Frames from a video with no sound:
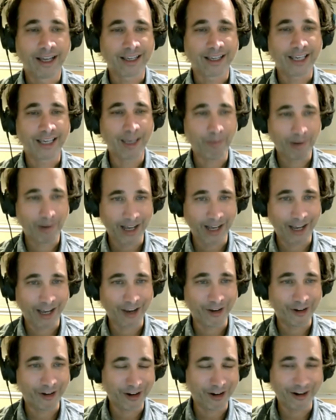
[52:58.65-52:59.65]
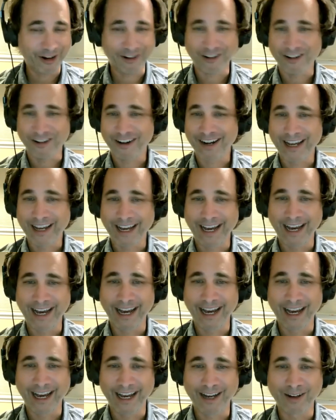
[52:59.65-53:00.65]
Keep an eye on her.
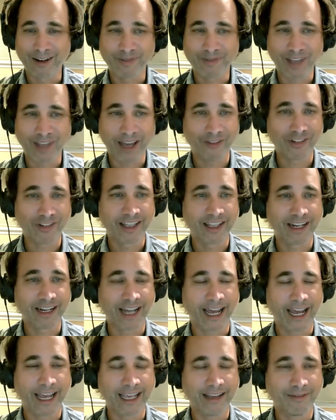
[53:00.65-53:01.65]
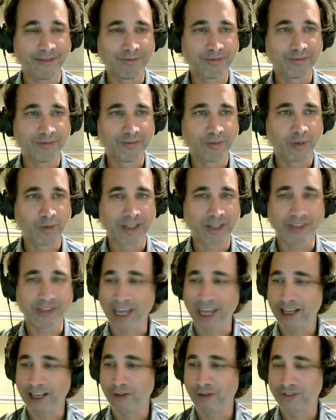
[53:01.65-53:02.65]
Uh, Evelyne, I want to
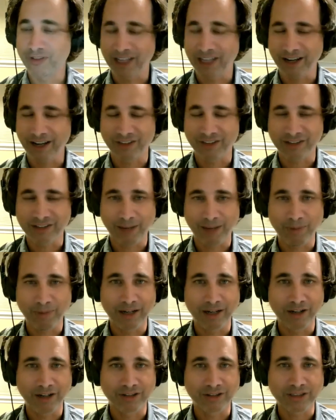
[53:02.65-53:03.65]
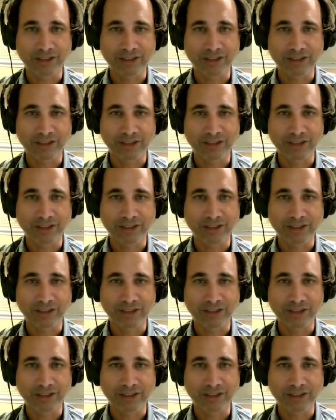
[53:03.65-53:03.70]
thank you for taking the time out of your